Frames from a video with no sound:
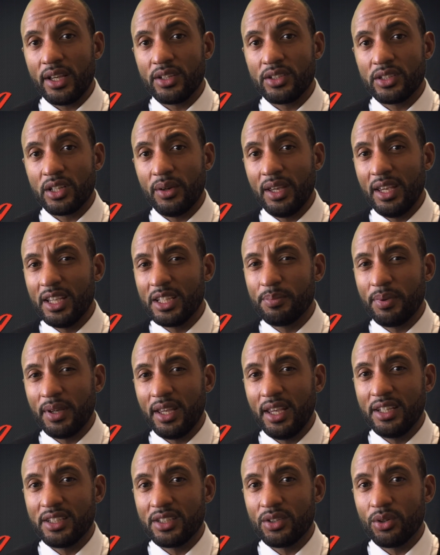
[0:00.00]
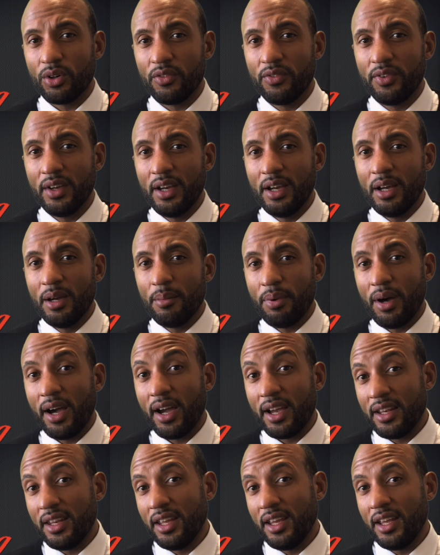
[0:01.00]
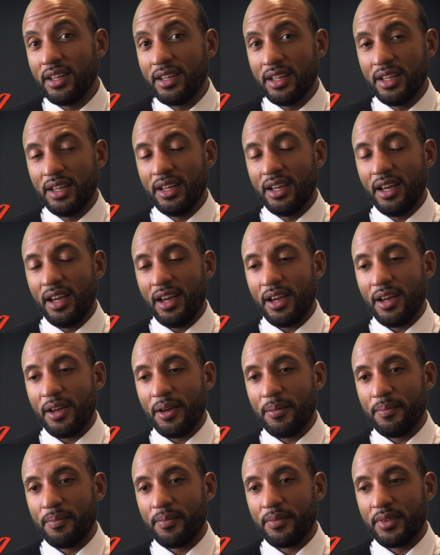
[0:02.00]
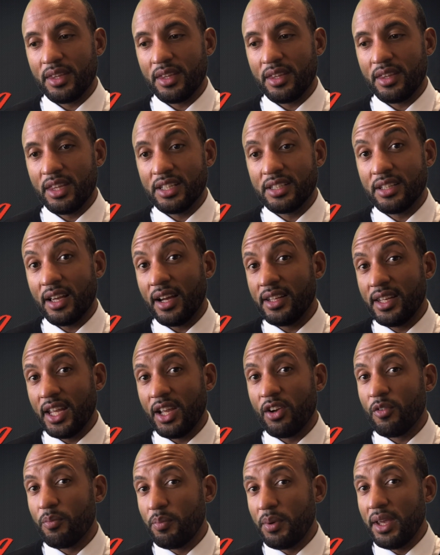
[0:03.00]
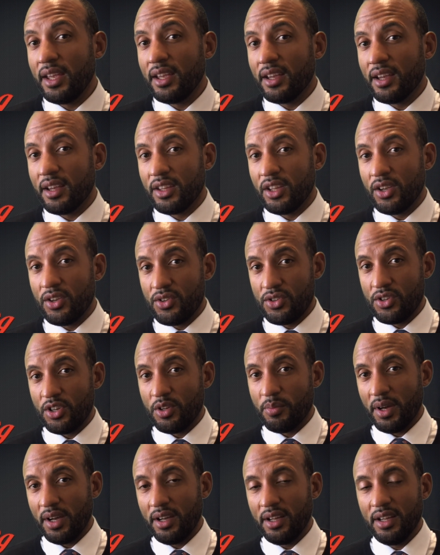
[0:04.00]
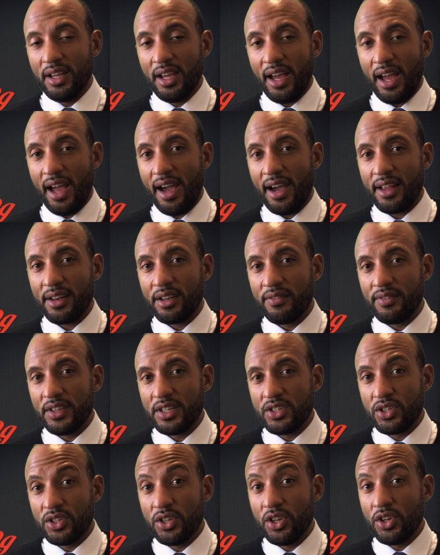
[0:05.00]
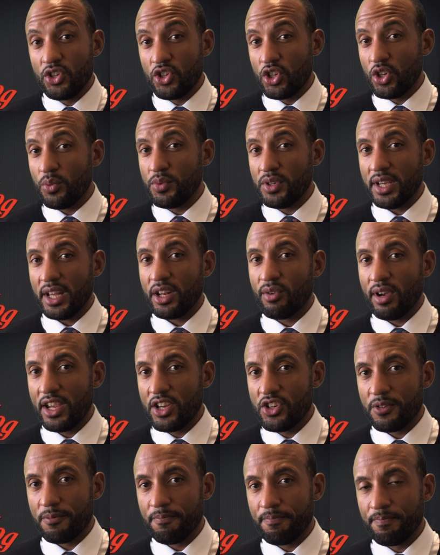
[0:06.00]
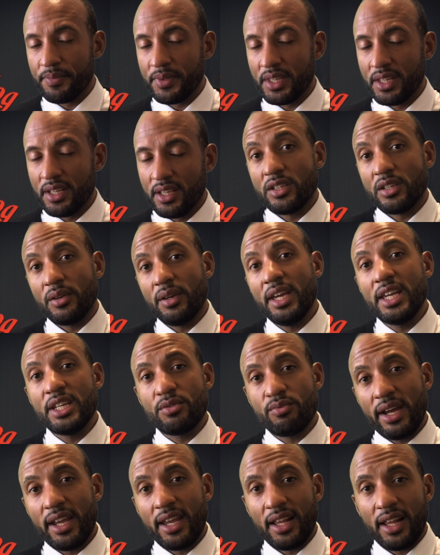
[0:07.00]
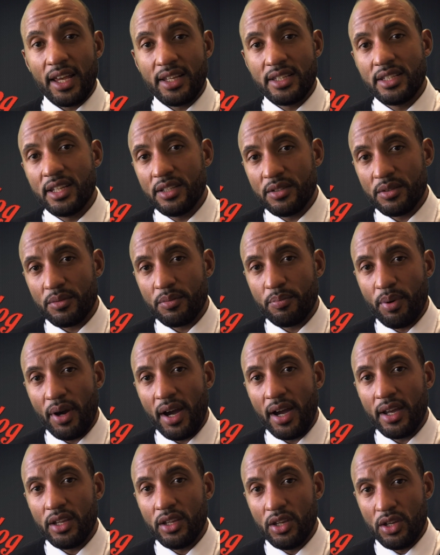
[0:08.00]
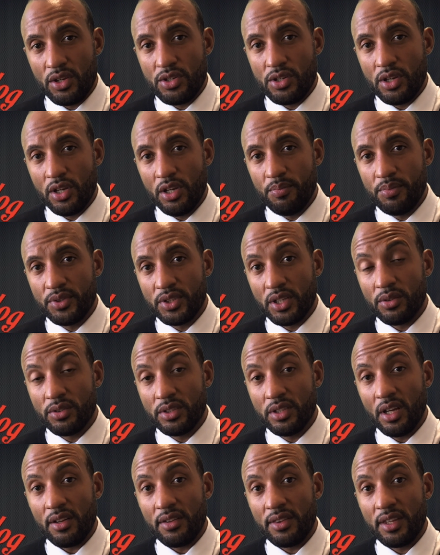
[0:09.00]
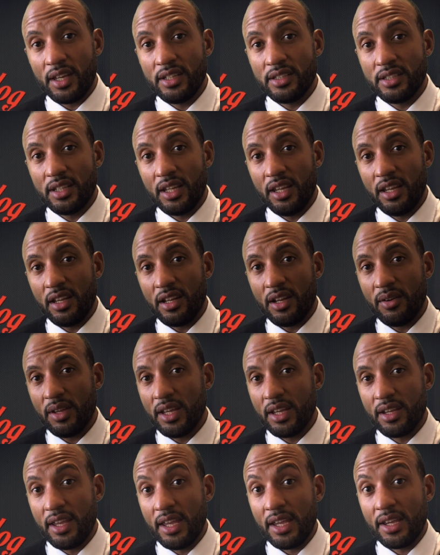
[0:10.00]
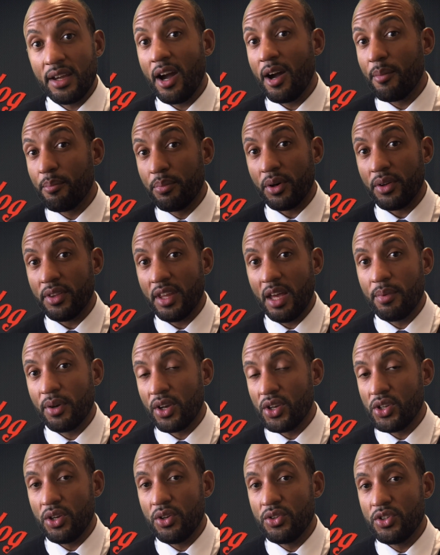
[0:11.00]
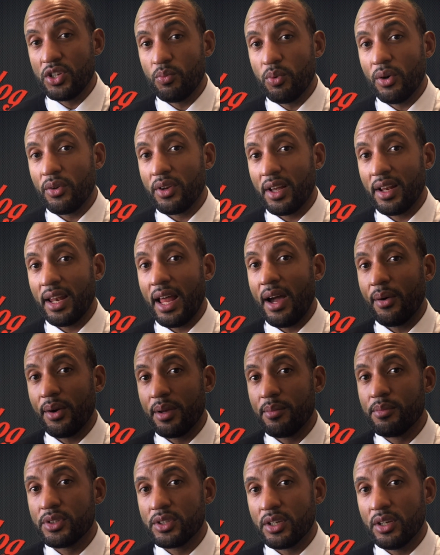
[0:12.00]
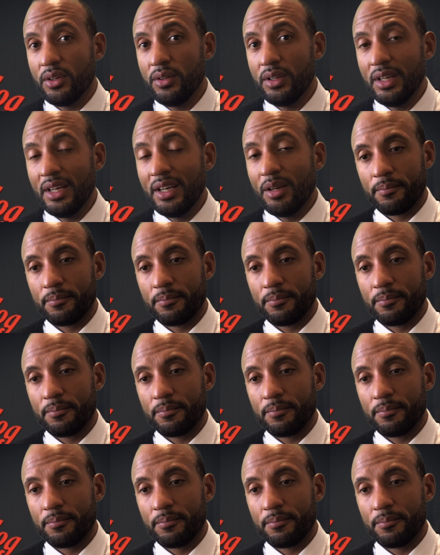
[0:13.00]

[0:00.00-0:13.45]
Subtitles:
So he's sort of pioneered this idea of being a YouTuber and of this YouTube generation. So he is regulated by YouTube, so certain things he can't put on there because YouTube won't allow him to.